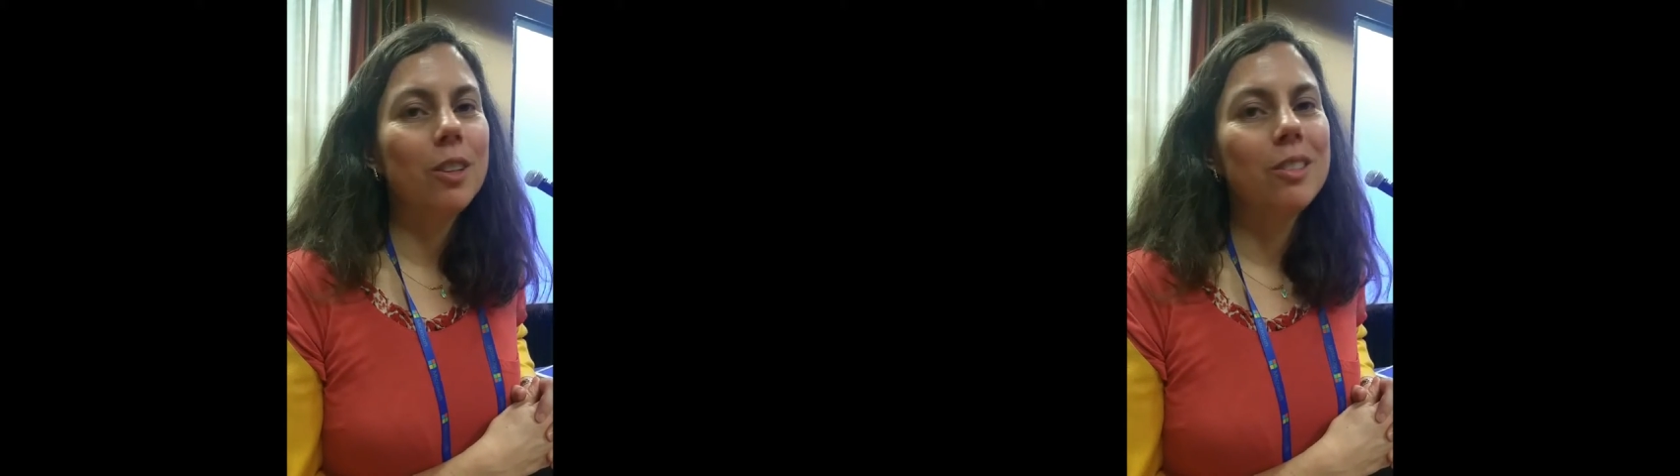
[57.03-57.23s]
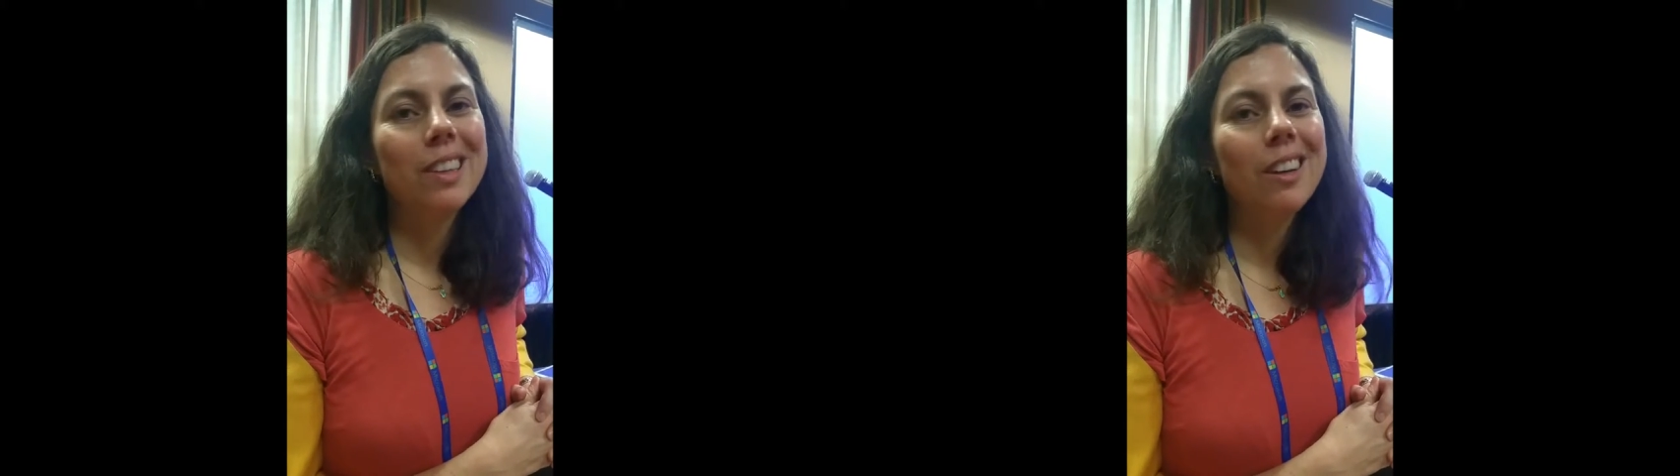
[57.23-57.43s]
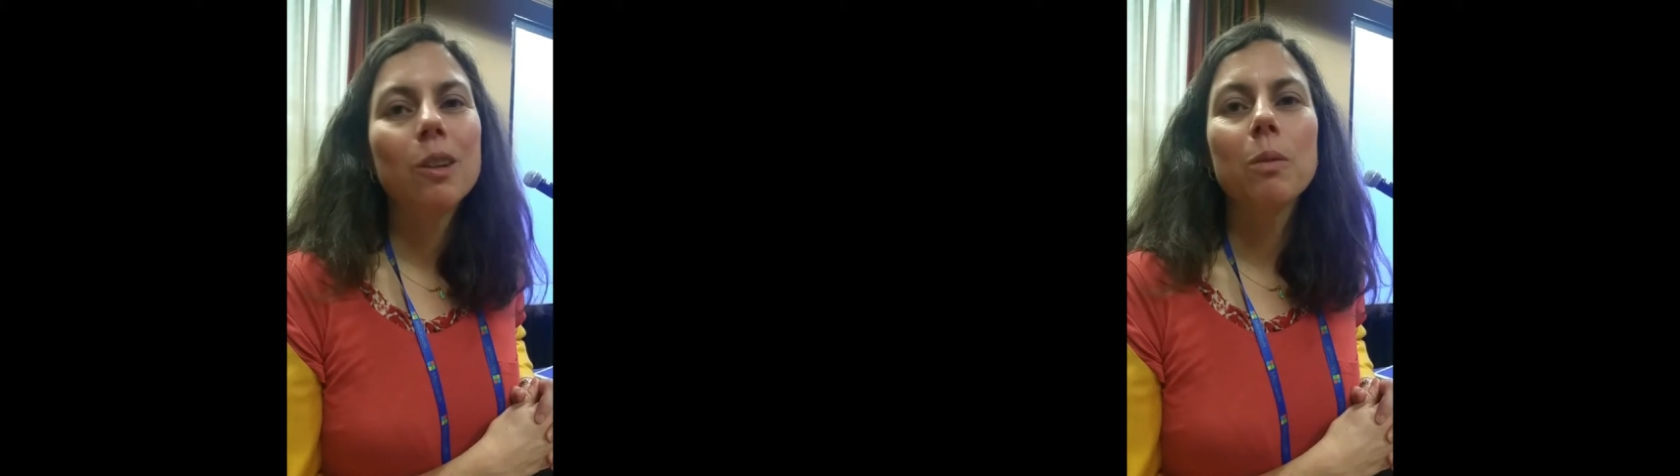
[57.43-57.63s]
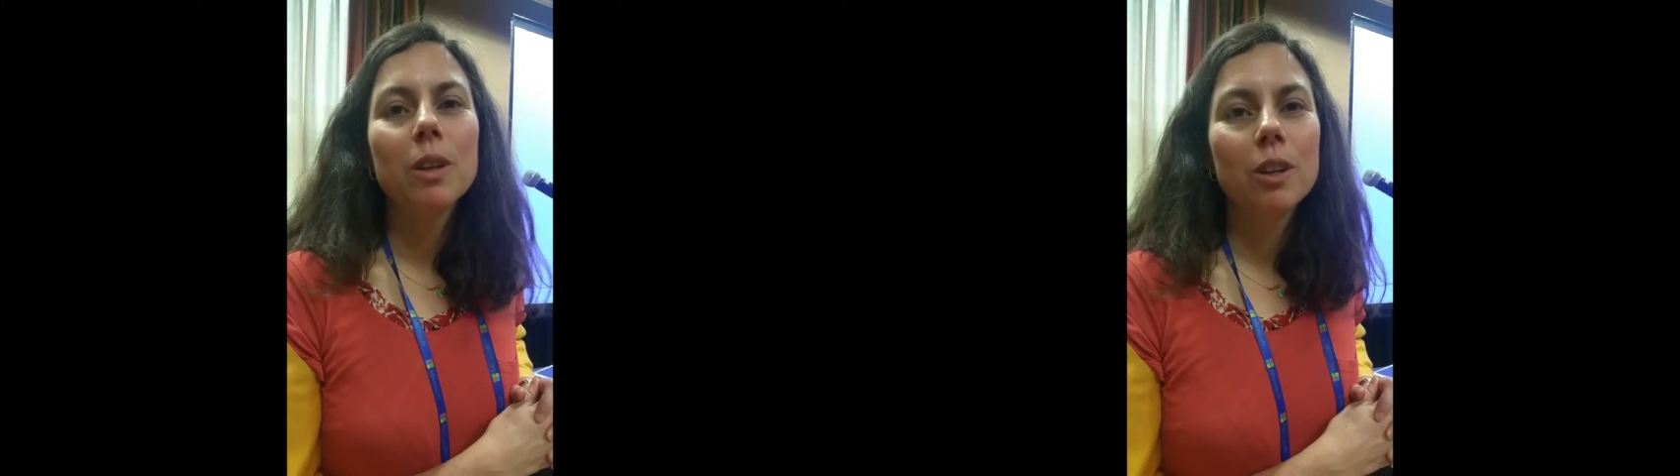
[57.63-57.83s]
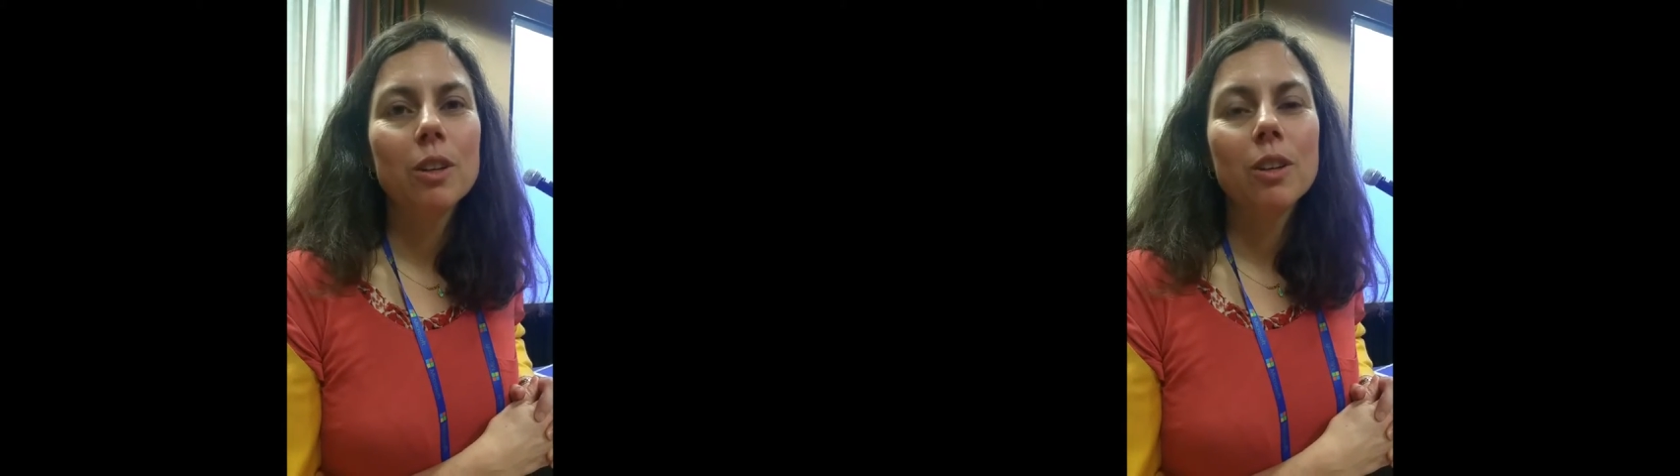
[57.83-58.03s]
So single
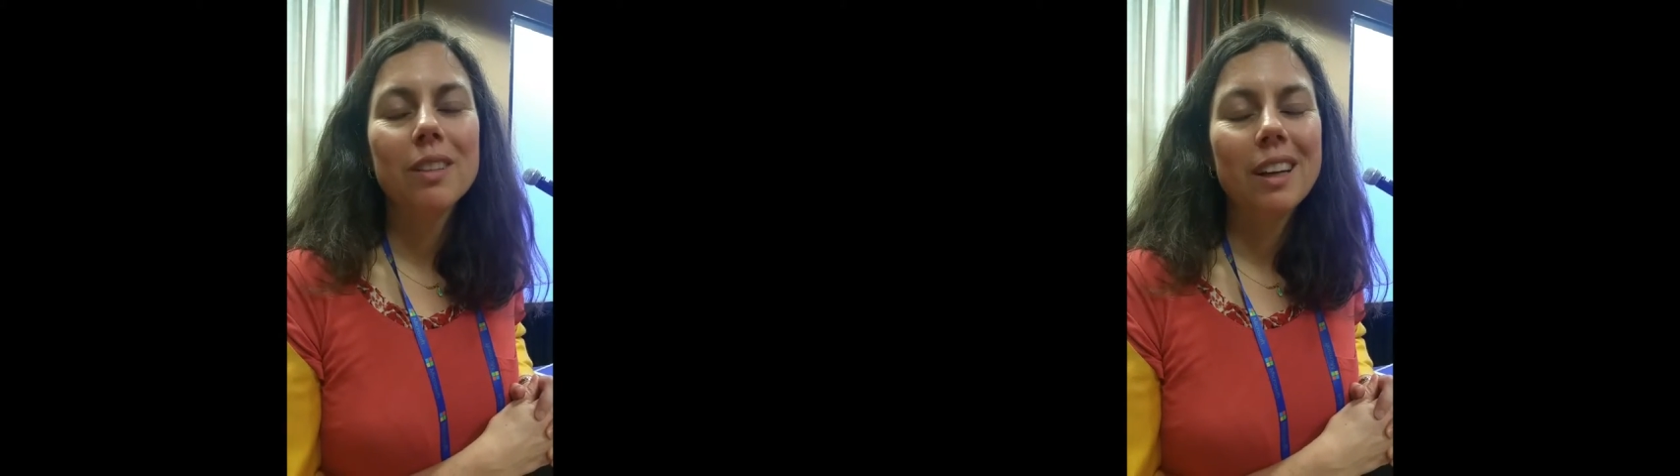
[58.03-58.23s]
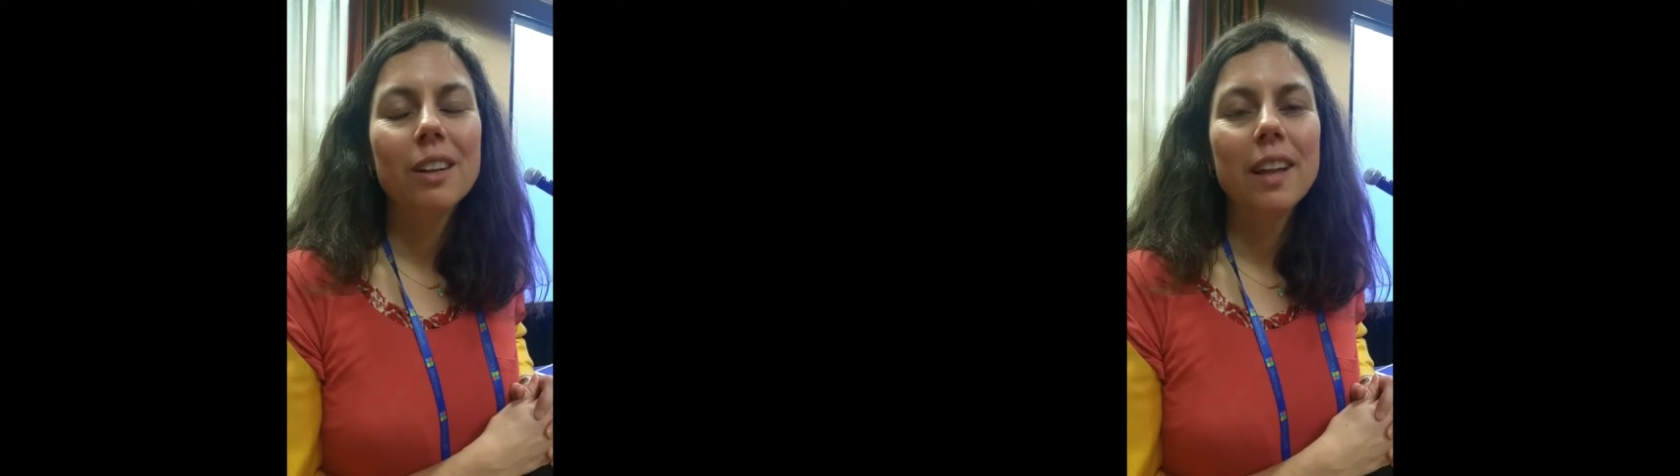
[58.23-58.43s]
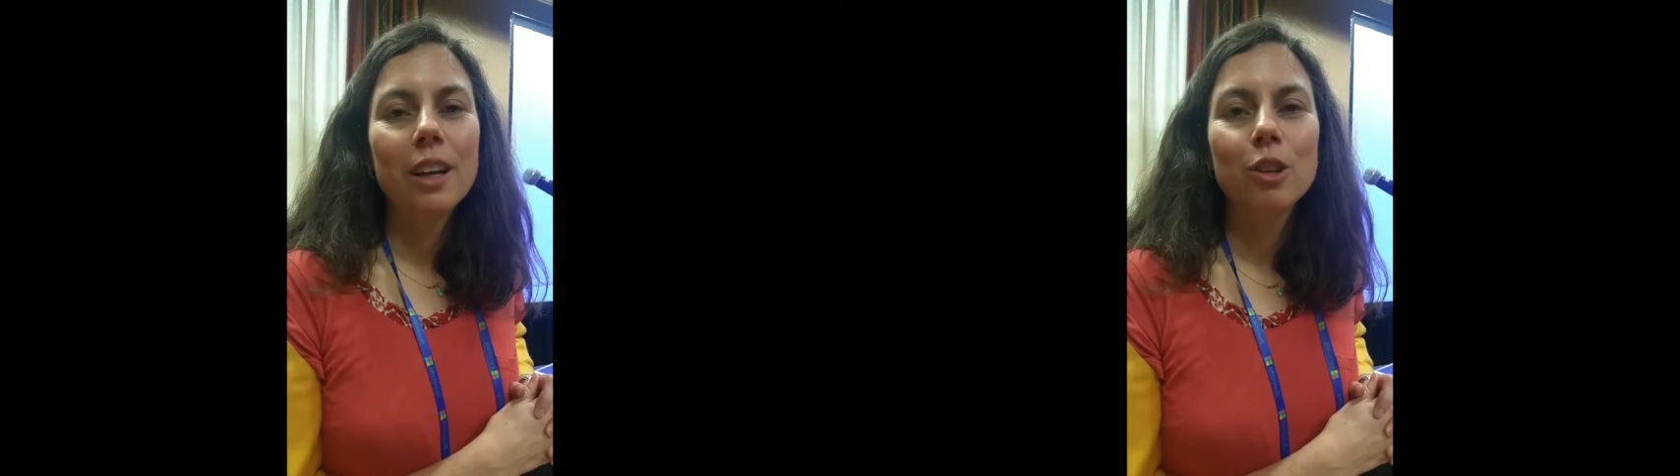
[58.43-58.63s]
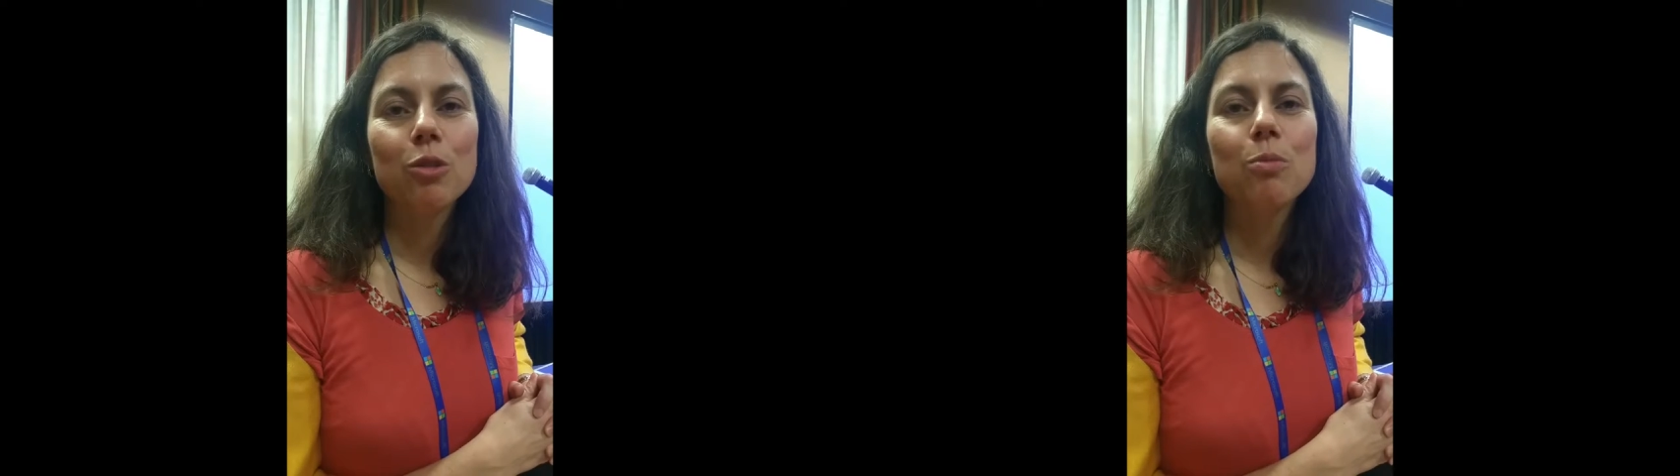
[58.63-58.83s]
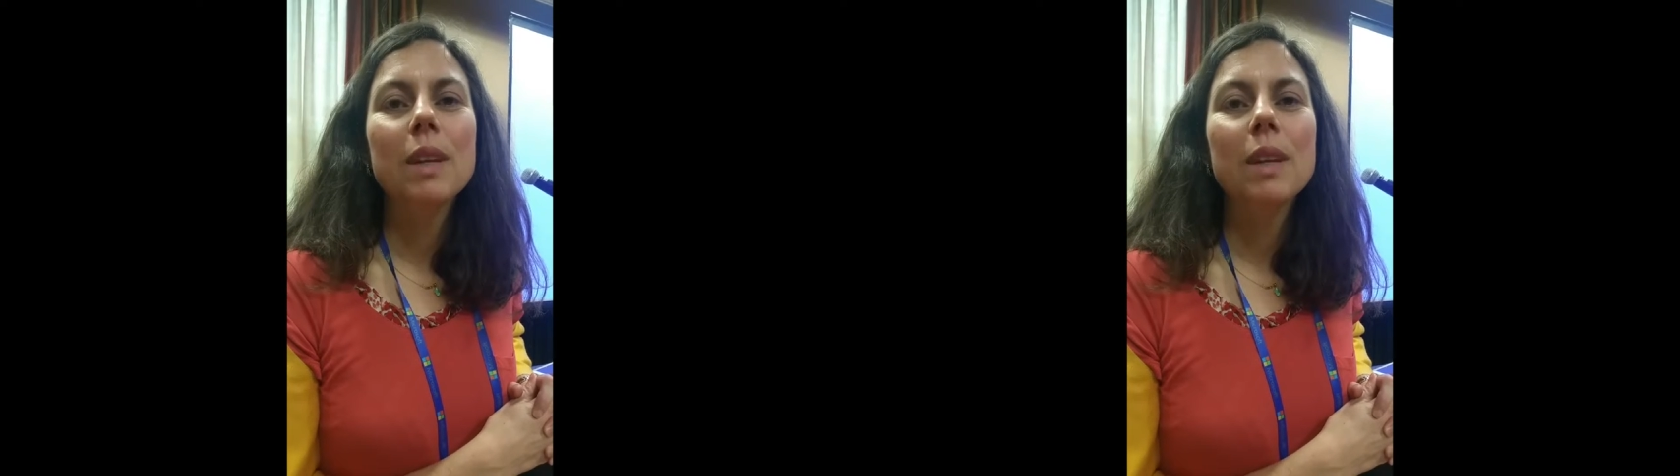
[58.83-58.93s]
words or single letters